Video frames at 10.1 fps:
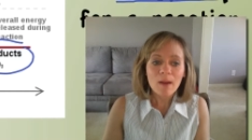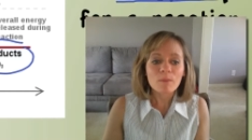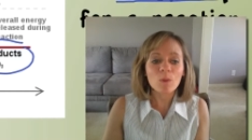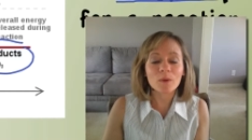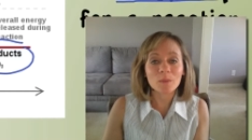
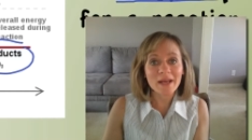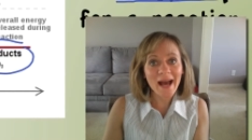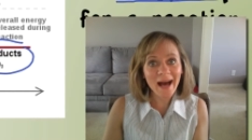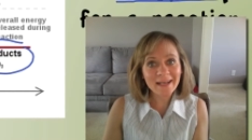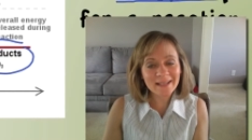But when we
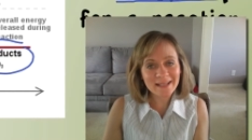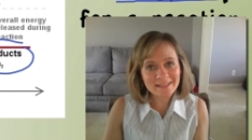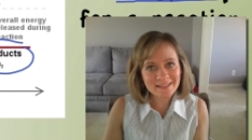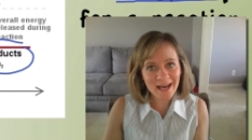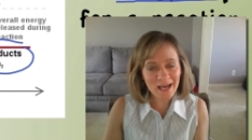add an
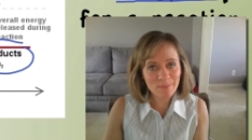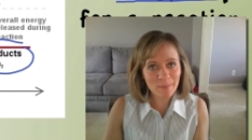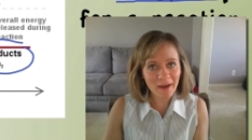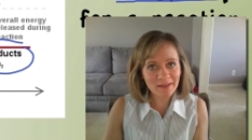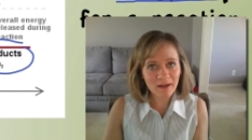enzyme, a
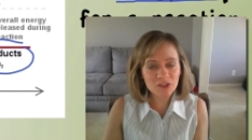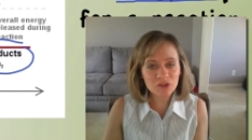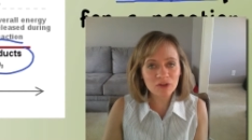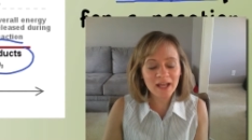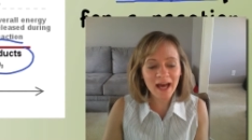
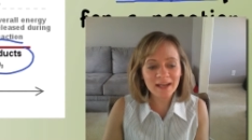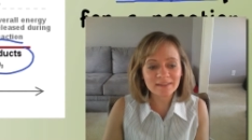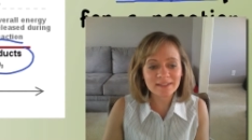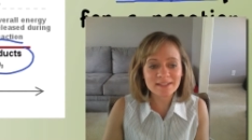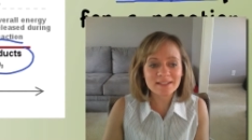biological
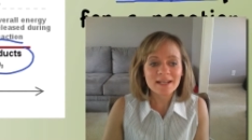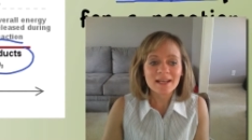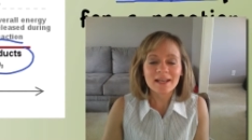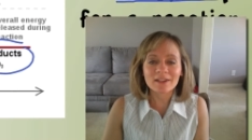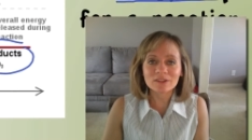catalyst,
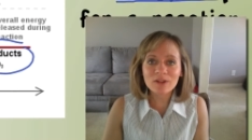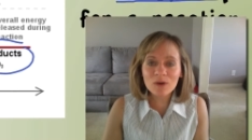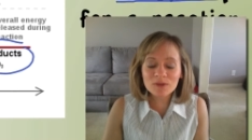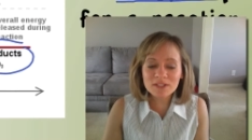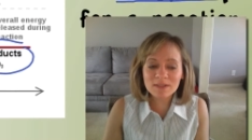it
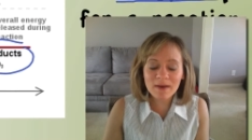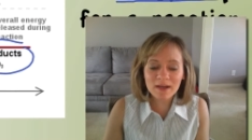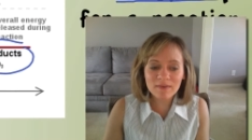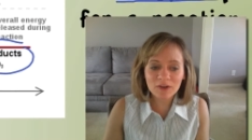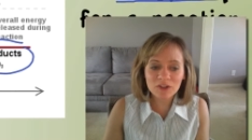lowers the amount
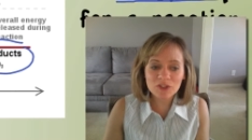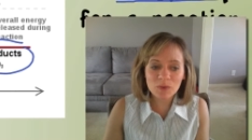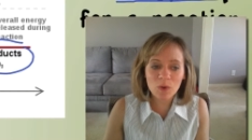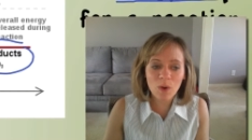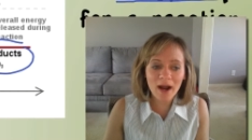of energy
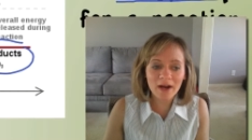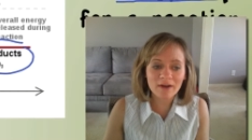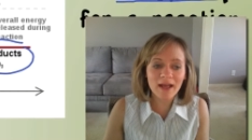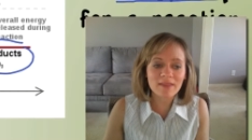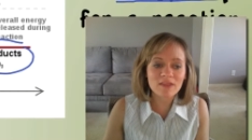
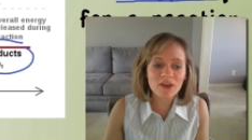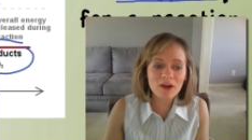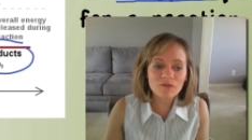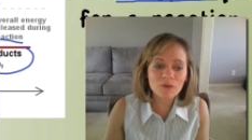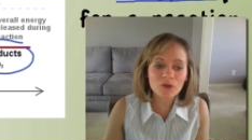required and
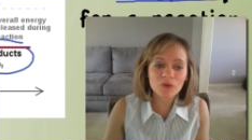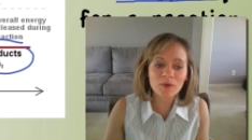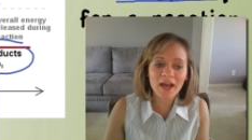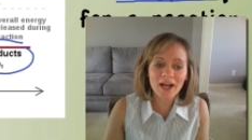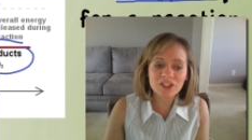therefore the
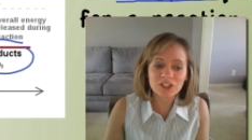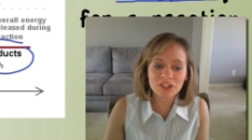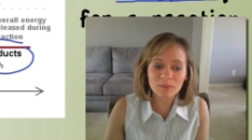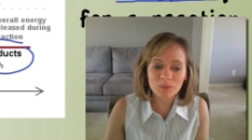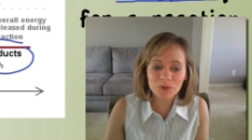reaction
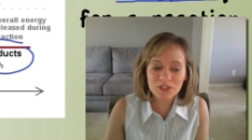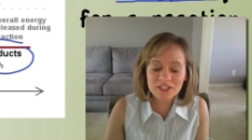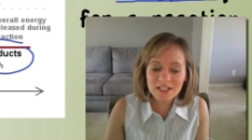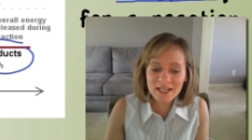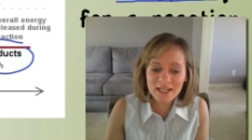can
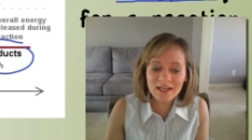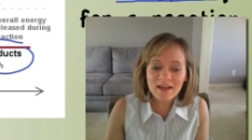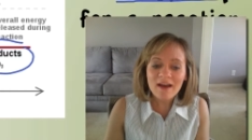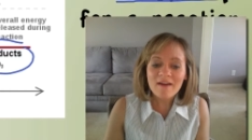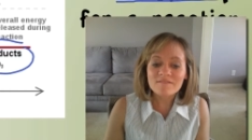proceed
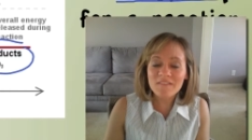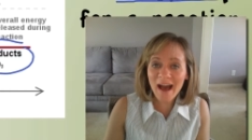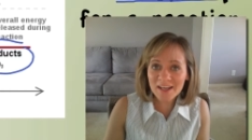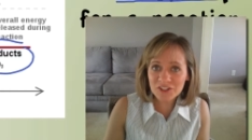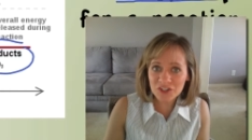
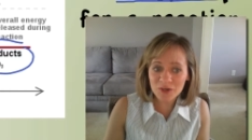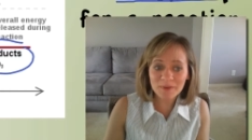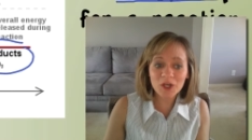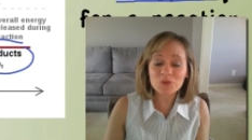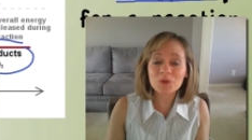faster
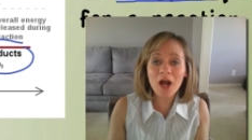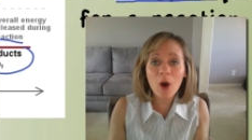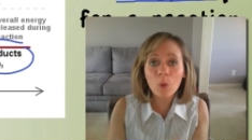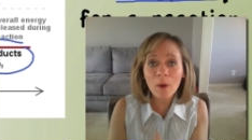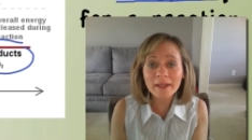because we're
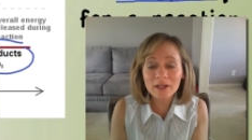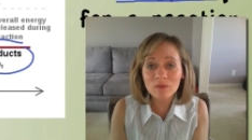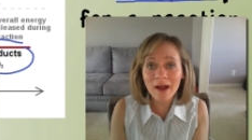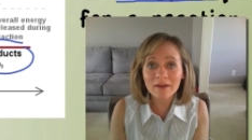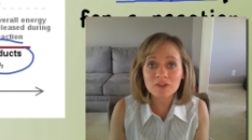not waiting
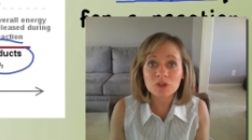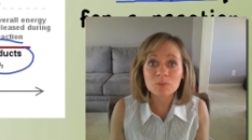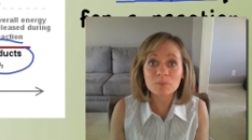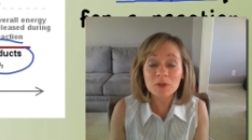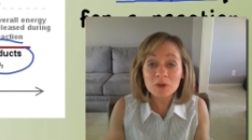around
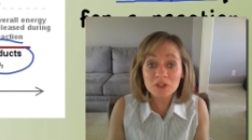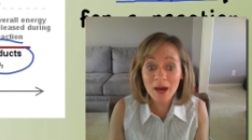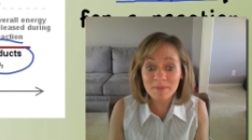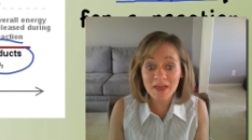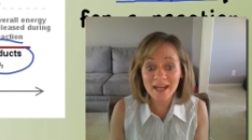to build
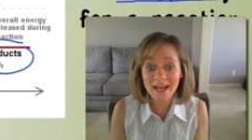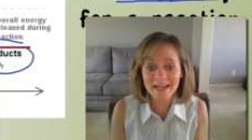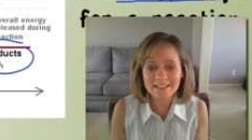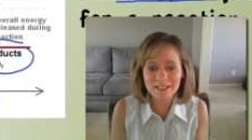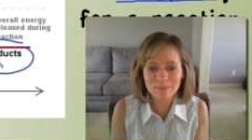up that
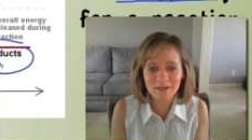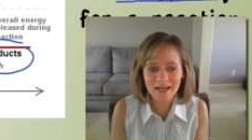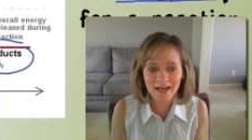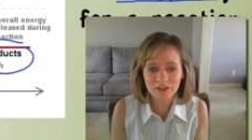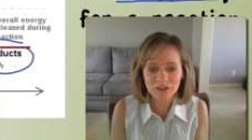ATP
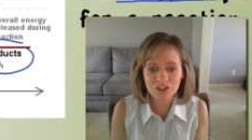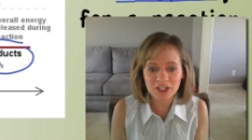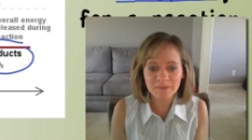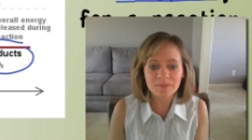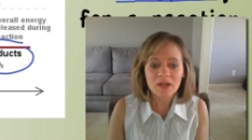energy.